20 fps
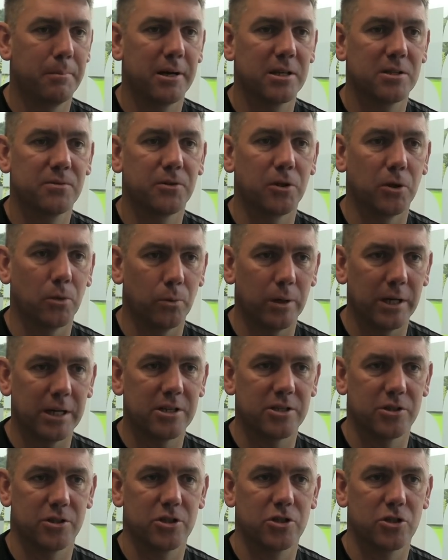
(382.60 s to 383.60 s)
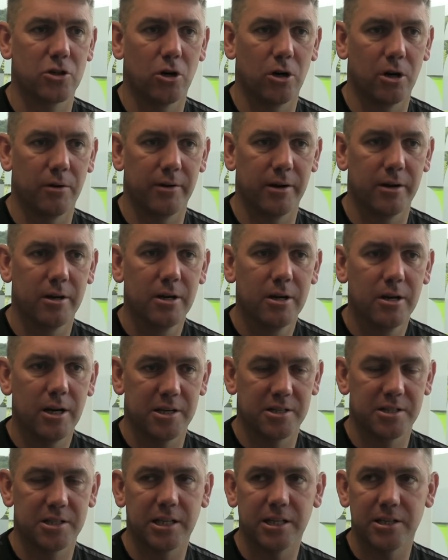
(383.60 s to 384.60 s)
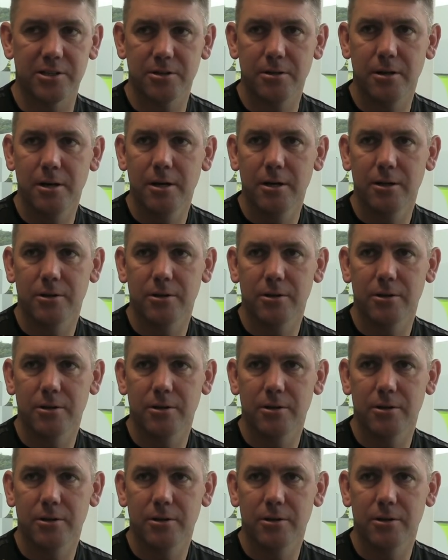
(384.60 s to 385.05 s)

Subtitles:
few weeks at the start of a season.